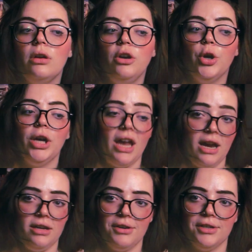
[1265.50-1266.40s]

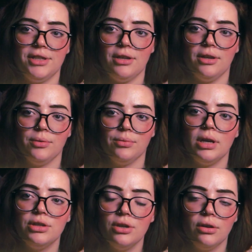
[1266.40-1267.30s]
creators, the
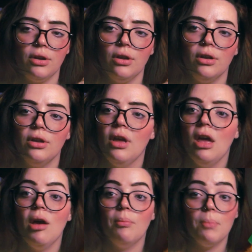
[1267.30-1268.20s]
original
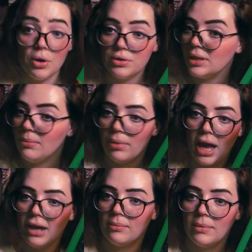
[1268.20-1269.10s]
mostly
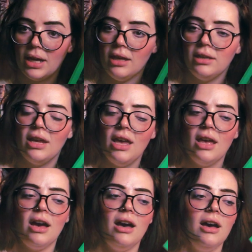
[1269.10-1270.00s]
black men,
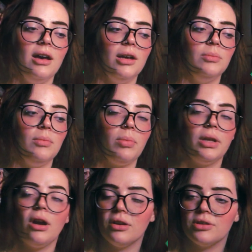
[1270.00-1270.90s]

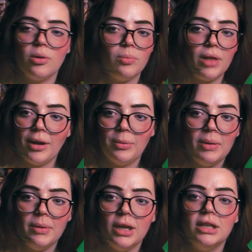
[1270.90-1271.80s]
but also black
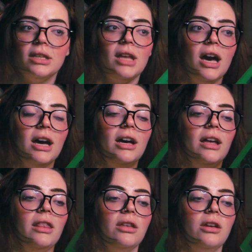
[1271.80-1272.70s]
women,
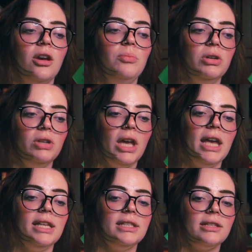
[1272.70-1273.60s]

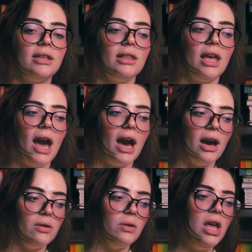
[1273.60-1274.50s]
communicates
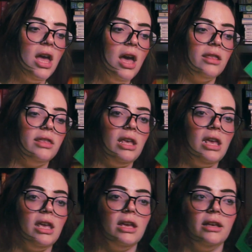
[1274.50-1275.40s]
how
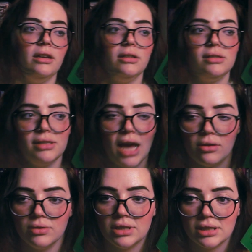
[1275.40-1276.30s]
the
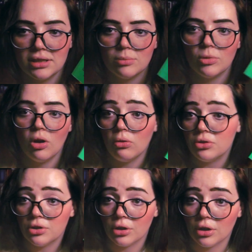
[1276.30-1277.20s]
sound system
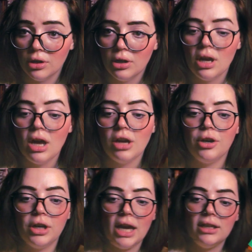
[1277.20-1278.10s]
culture
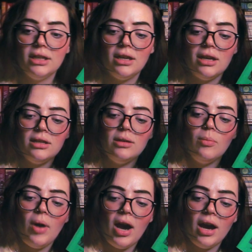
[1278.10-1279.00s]

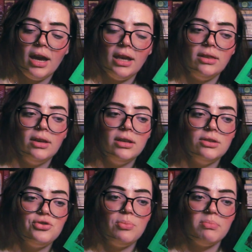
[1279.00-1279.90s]
created by the
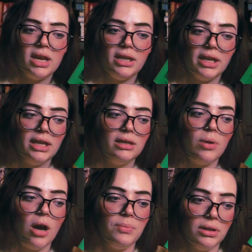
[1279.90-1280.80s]
Jamaican
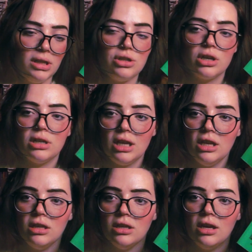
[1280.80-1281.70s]
population
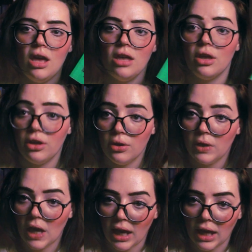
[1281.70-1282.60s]
in the
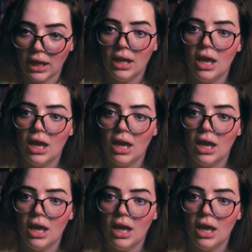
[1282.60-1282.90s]
UK